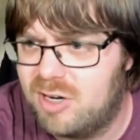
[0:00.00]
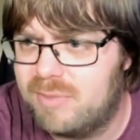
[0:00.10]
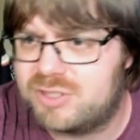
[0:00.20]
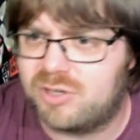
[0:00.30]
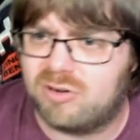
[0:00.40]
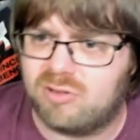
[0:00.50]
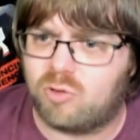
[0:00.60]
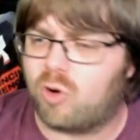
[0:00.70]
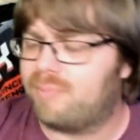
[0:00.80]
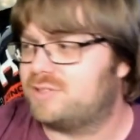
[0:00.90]
maternal
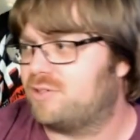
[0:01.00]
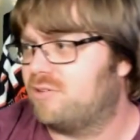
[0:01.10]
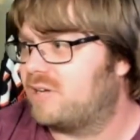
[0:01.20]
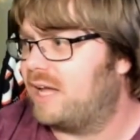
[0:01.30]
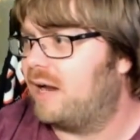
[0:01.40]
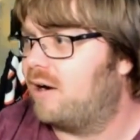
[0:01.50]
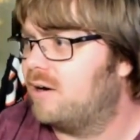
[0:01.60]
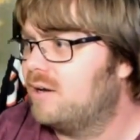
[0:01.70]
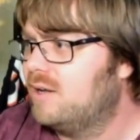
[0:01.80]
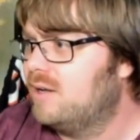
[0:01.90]
or paternal
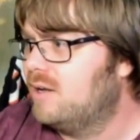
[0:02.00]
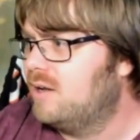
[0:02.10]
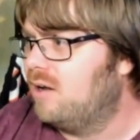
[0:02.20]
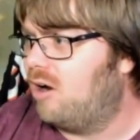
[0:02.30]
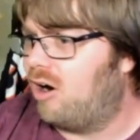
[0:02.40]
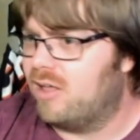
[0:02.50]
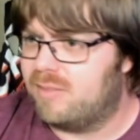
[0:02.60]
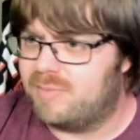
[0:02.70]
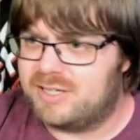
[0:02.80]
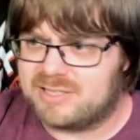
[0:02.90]
care on
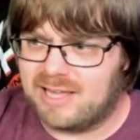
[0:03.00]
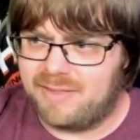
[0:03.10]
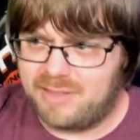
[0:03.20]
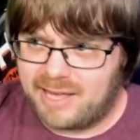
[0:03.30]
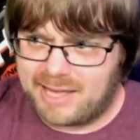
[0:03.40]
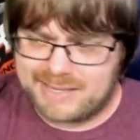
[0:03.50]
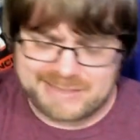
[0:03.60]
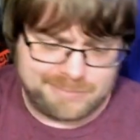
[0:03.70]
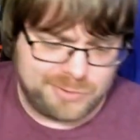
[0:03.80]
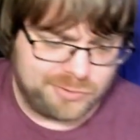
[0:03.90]
them. They just lay the eggs
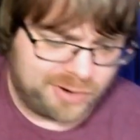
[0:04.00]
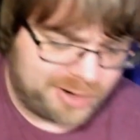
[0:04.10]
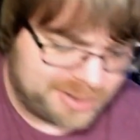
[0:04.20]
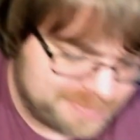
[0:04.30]
and move on.